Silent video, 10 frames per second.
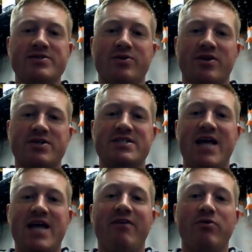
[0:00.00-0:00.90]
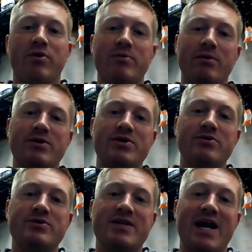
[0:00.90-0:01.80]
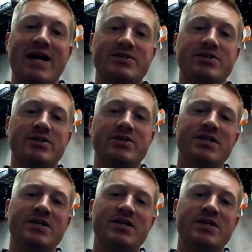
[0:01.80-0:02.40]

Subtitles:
So with our staff, we want to be able to use that to